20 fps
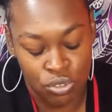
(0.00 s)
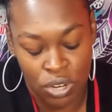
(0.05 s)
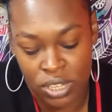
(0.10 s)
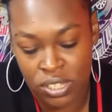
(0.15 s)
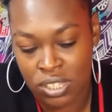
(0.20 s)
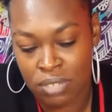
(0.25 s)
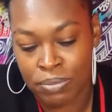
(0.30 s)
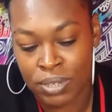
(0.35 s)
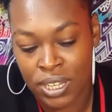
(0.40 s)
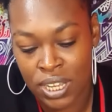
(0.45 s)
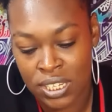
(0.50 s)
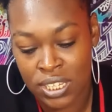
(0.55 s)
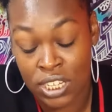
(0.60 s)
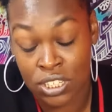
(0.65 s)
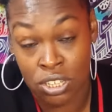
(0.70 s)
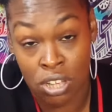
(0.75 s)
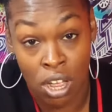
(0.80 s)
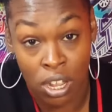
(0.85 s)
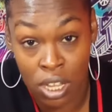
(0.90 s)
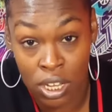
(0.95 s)
trust them because they
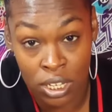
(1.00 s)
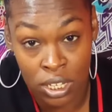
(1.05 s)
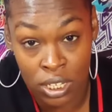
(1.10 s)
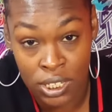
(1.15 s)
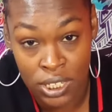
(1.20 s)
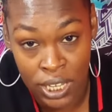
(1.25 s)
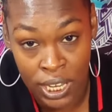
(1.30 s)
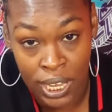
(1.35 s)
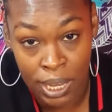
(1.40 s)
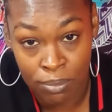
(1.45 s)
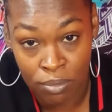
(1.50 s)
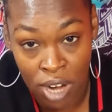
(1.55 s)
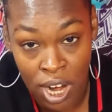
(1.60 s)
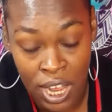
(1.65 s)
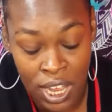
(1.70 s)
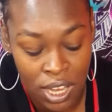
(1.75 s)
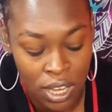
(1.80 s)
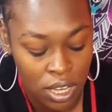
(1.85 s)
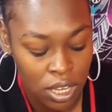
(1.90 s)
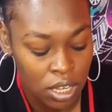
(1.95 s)
talk a good game,
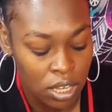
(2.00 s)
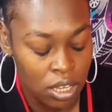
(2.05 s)
right?